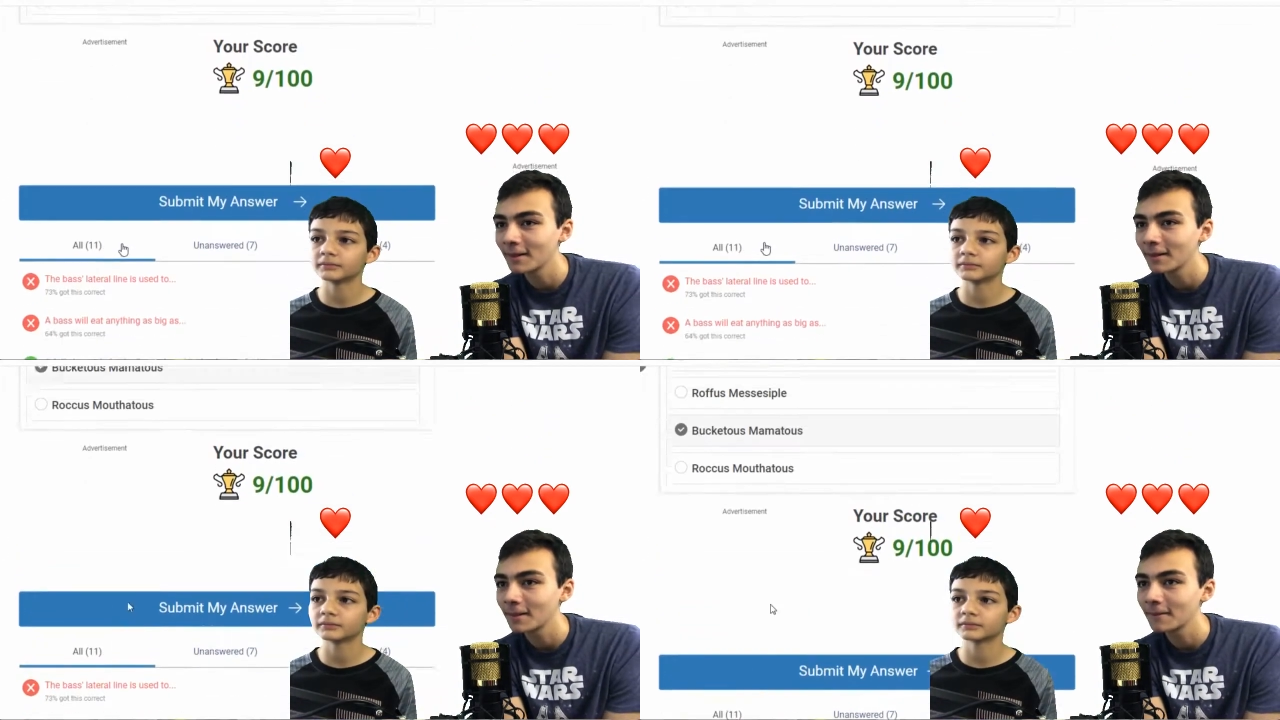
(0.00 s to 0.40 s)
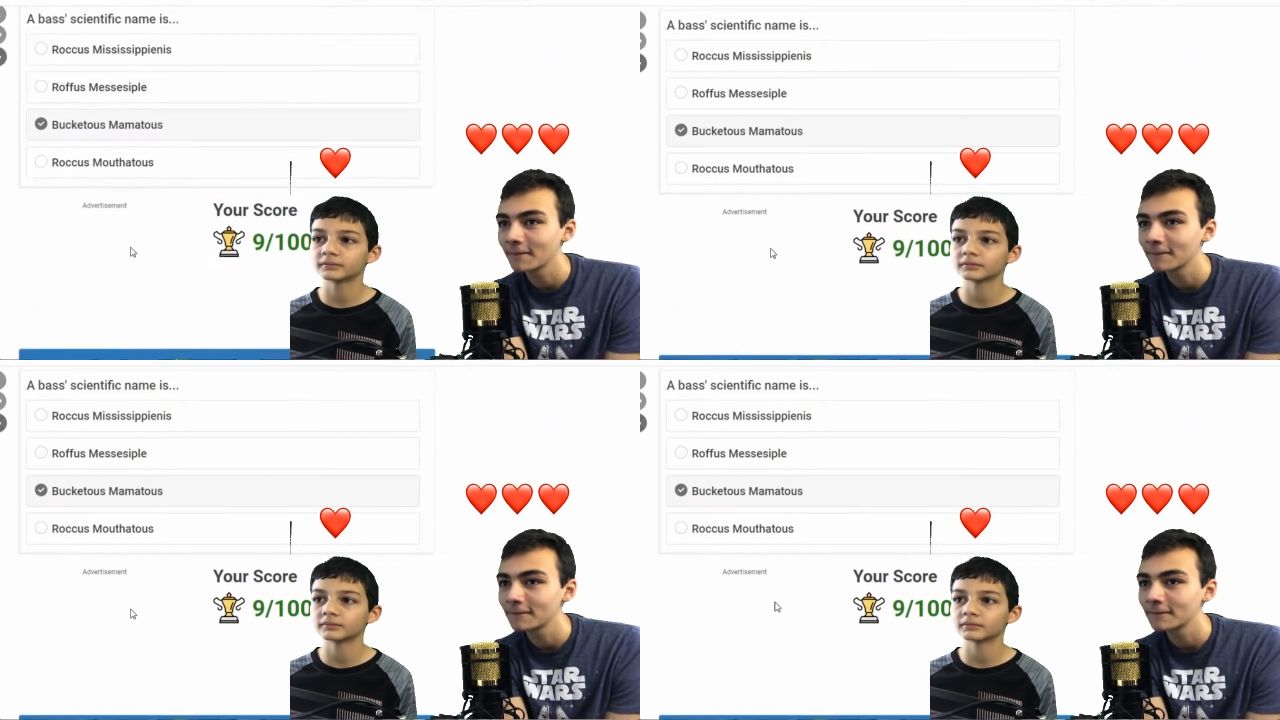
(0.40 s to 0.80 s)

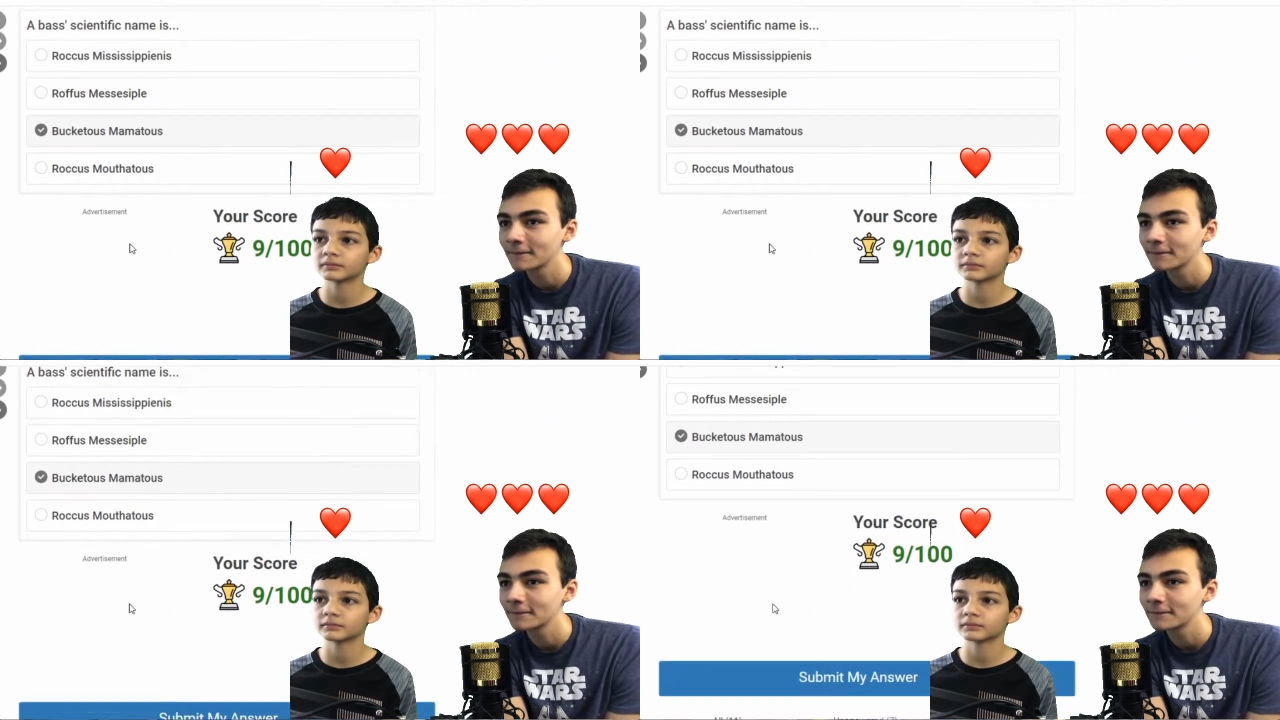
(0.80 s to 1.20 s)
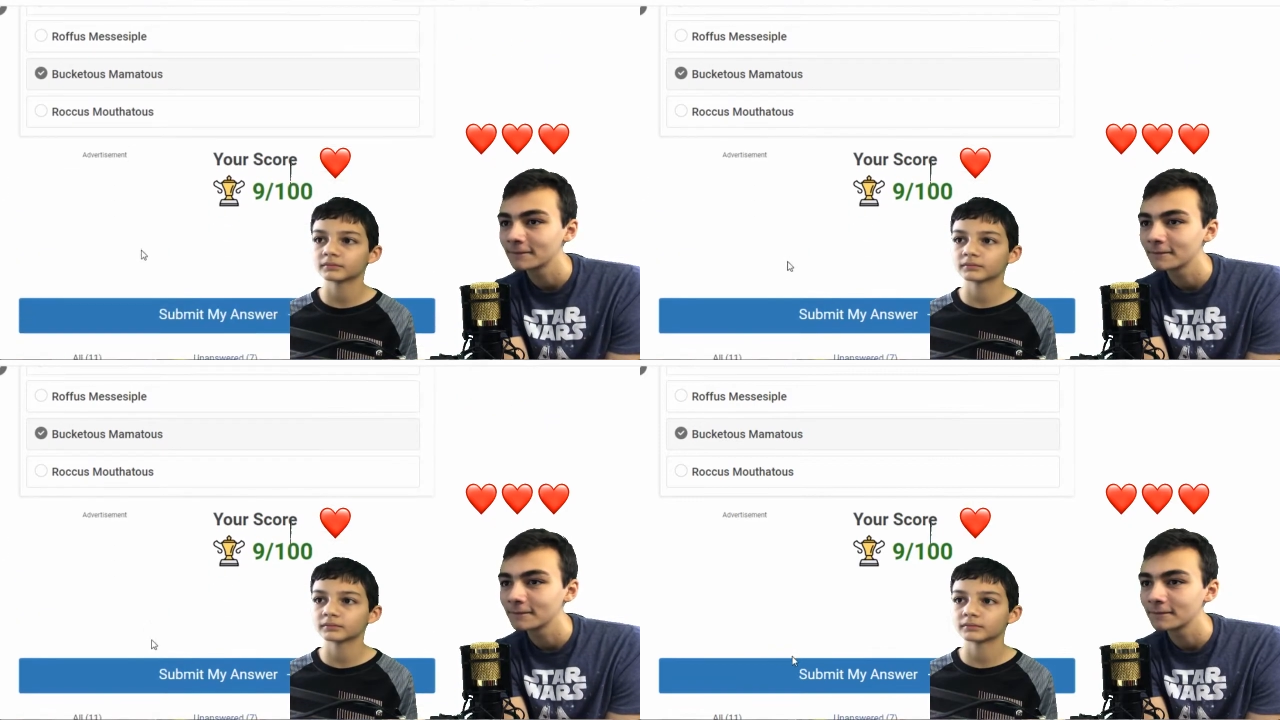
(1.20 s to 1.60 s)

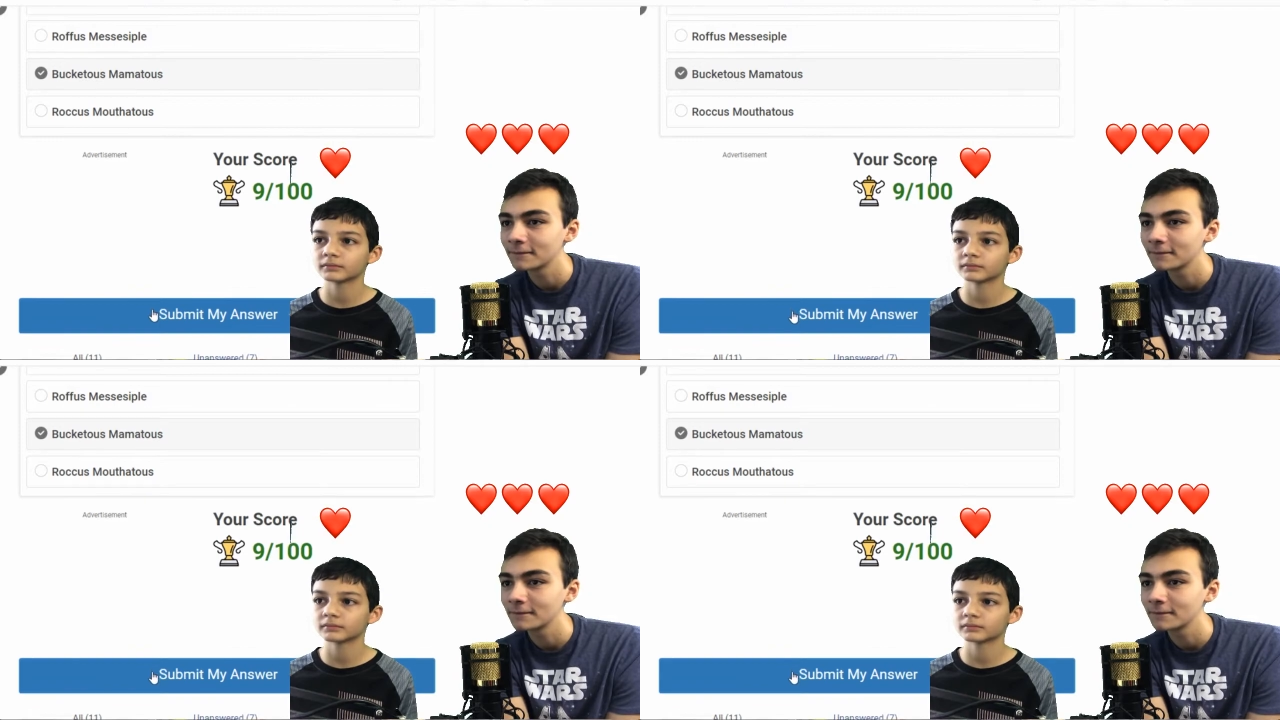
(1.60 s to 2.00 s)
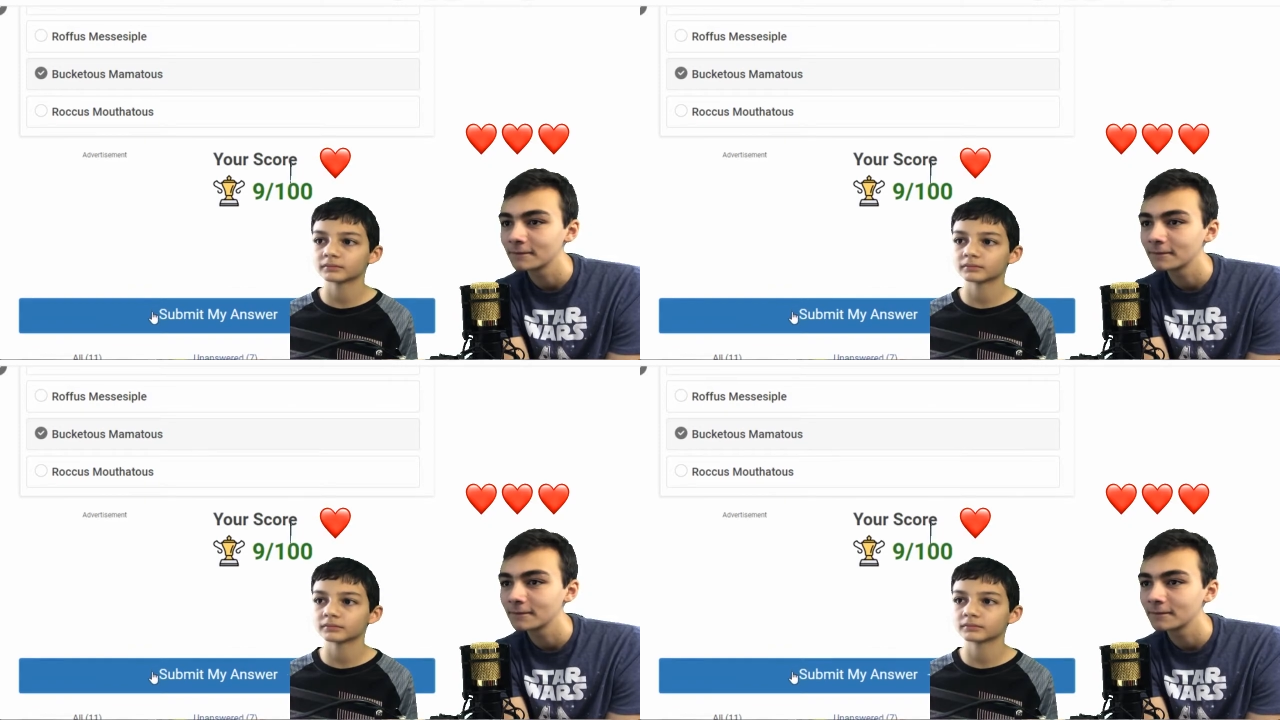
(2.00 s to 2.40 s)

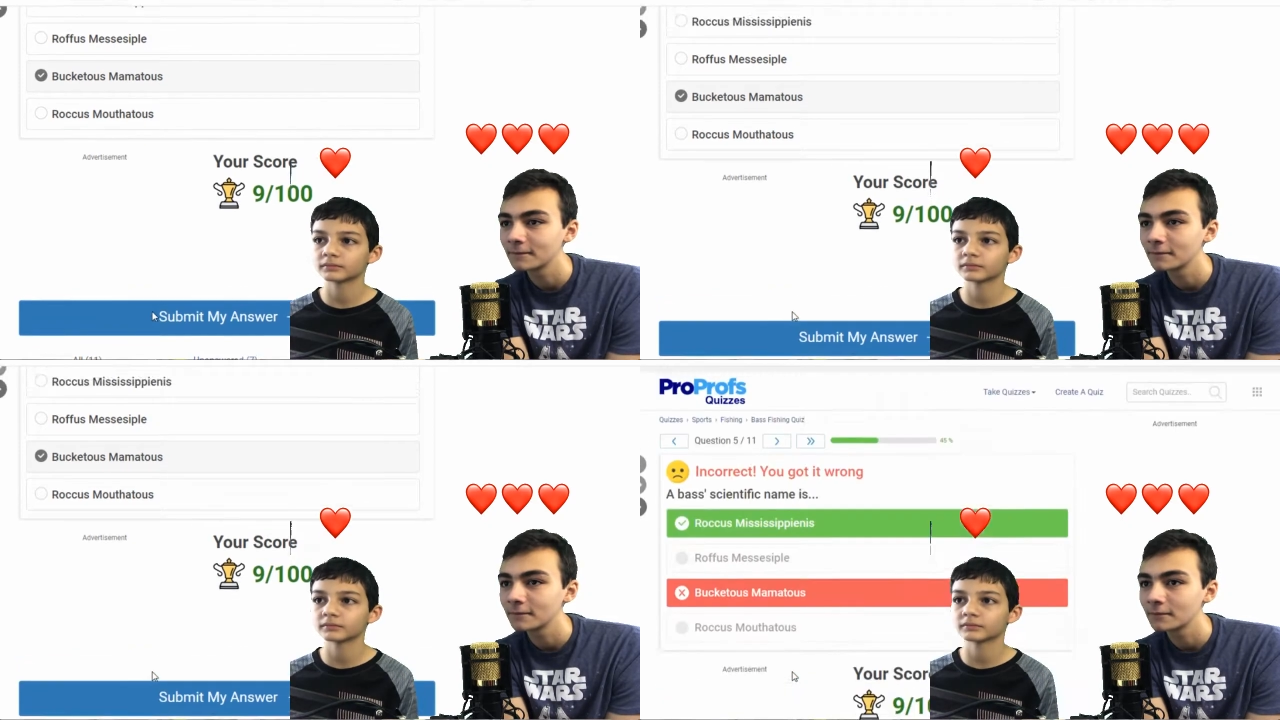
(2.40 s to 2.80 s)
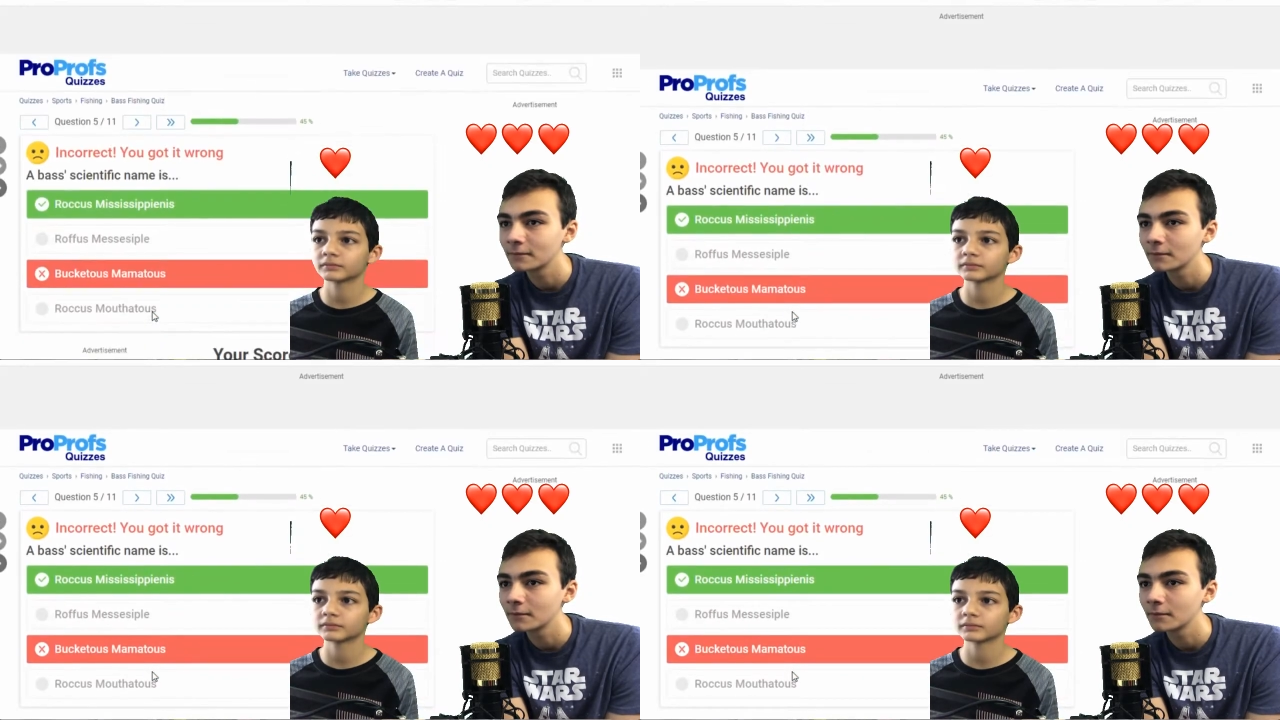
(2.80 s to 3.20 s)
(silence)